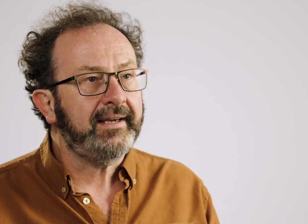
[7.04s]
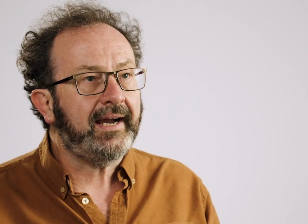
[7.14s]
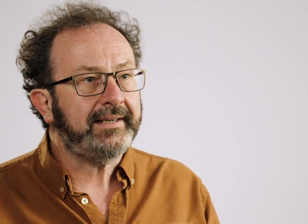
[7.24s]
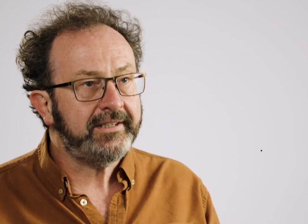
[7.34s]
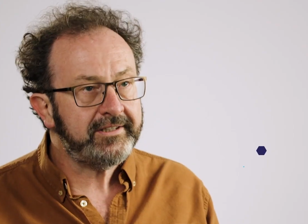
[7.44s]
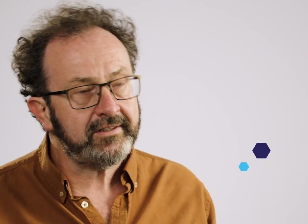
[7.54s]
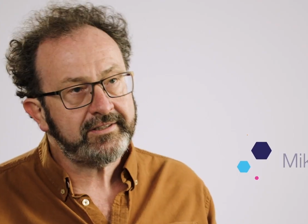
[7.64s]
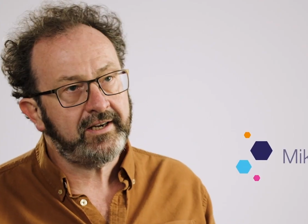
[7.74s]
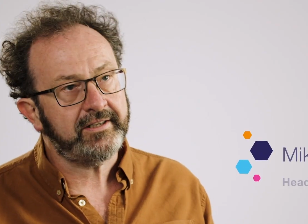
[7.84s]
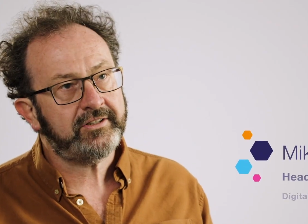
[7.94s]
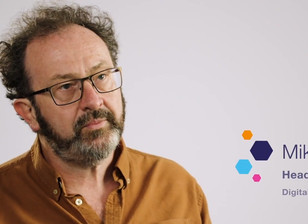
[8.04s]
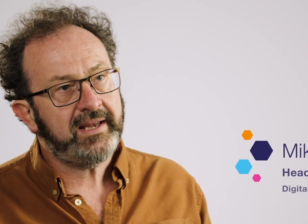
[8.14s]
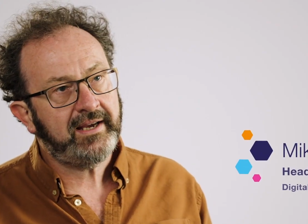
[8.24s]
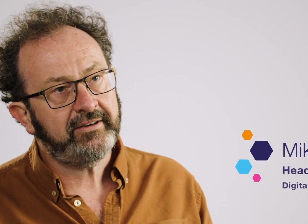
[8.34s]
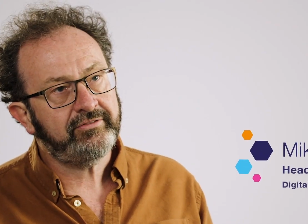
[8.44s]
At Digital Science, we
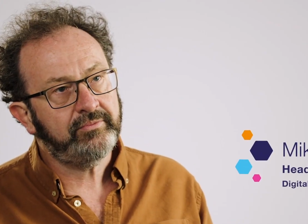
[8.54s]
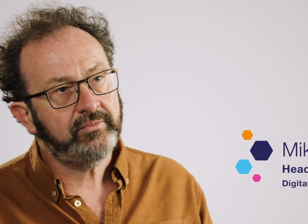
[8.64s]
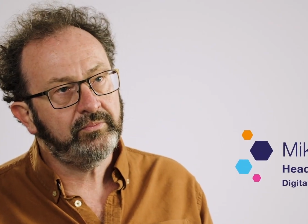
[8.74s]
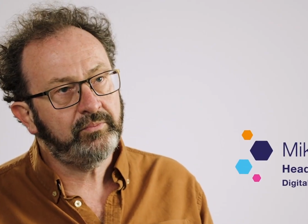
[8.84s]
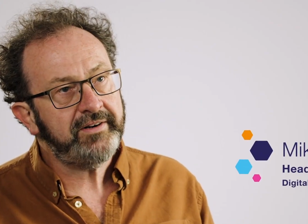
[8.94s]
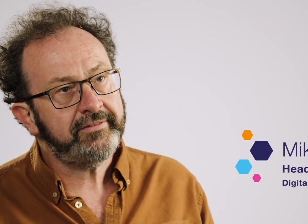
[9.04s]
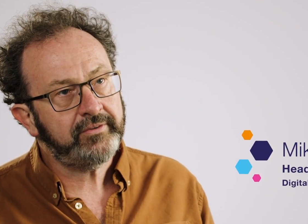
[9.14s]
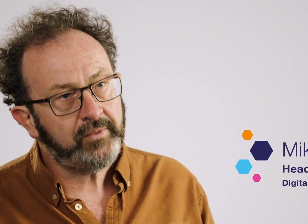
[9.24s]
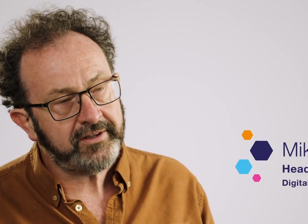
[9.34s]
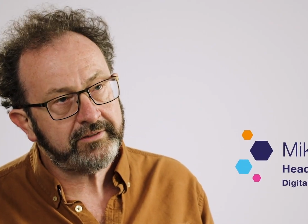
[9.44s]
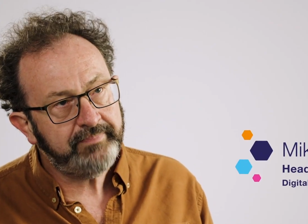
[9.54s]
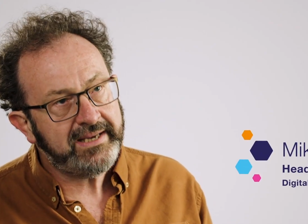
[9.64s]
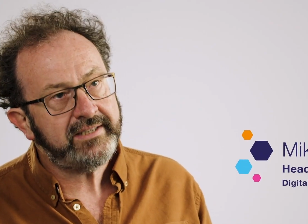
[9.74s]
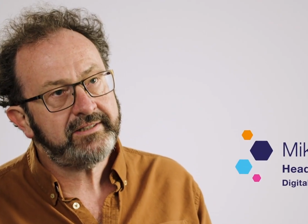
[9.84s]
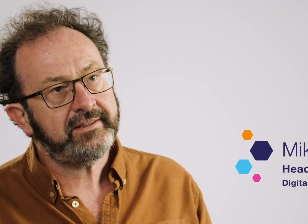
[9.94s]
have one of the world's
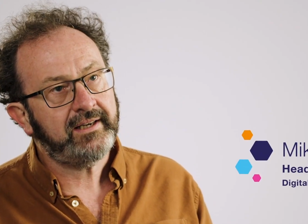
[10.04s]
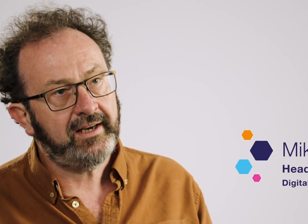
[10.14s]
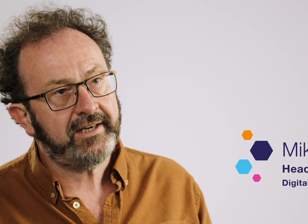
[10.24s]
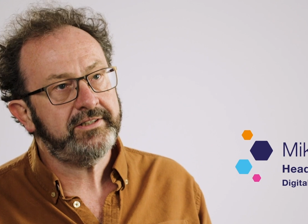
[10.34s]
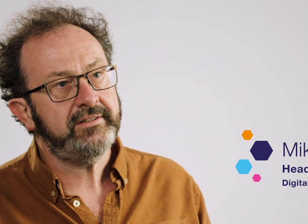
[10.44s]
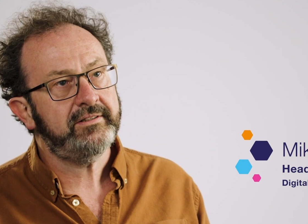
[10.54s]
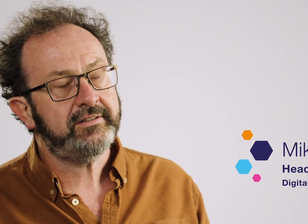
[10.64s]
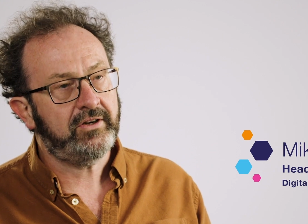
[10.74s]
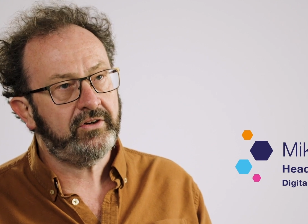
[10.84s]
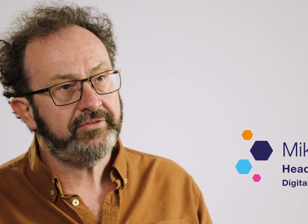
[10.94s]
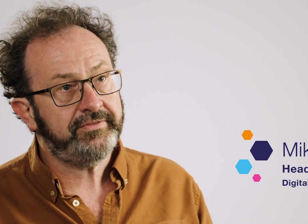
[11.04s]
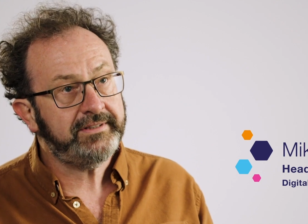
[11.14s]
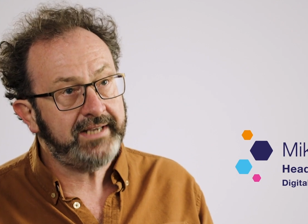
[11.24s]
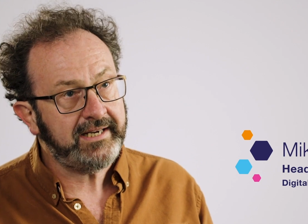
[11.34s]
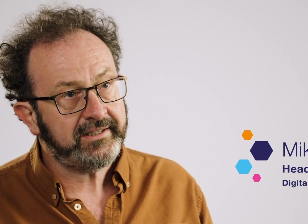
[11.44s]
biggest collections
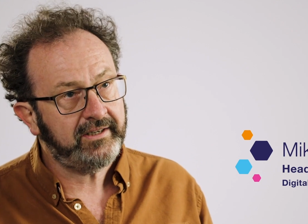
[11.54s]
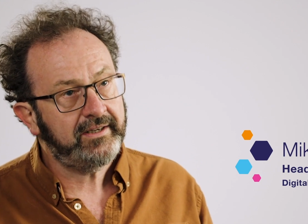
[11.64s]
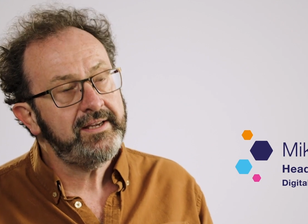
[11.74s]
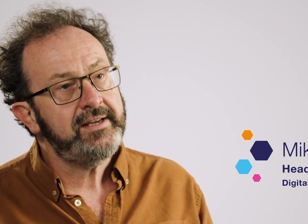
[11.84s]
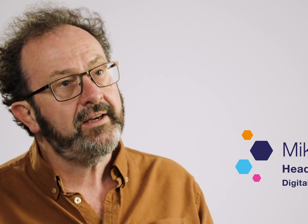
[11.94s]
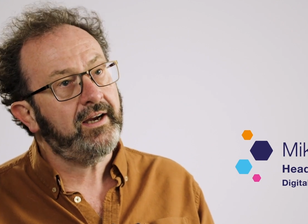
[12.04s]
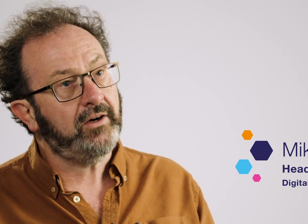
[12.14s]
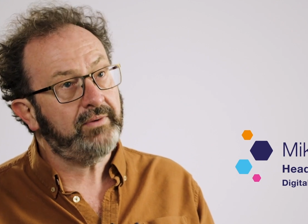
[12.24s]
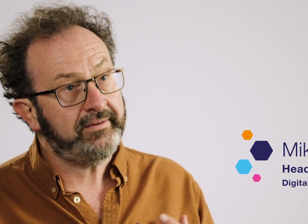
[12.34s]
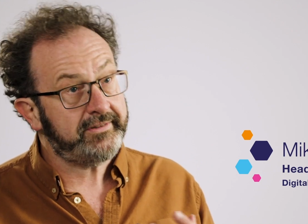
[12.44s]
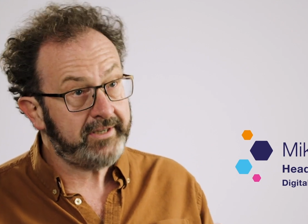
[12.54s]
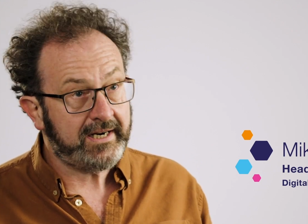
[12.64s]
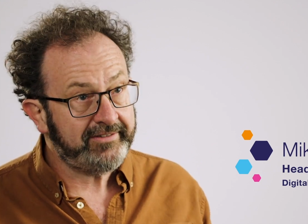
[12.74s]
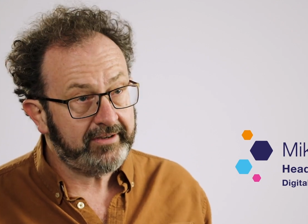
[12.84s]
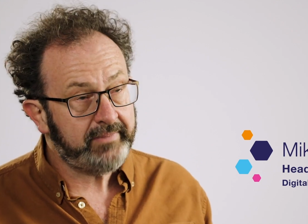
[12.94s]
of data around
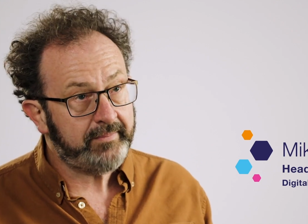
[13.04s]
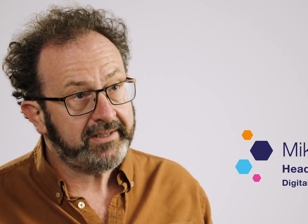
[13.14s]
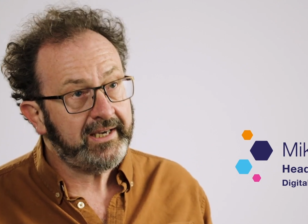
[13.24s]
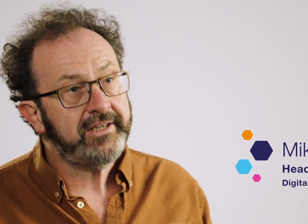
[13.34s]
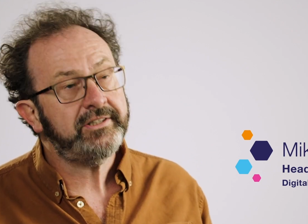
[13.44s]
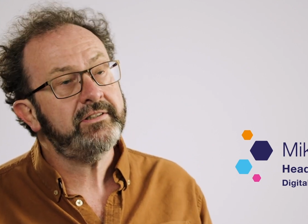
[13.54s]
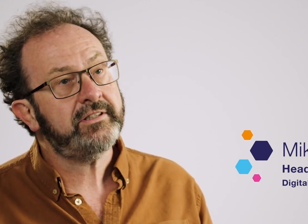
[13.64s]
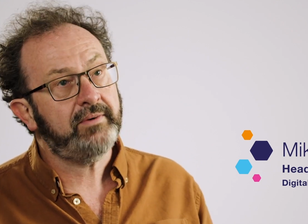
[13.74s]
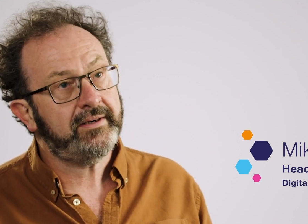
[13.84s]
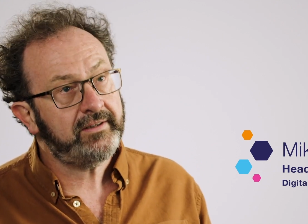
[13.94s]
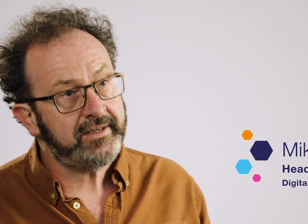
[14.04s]
scientific publications, around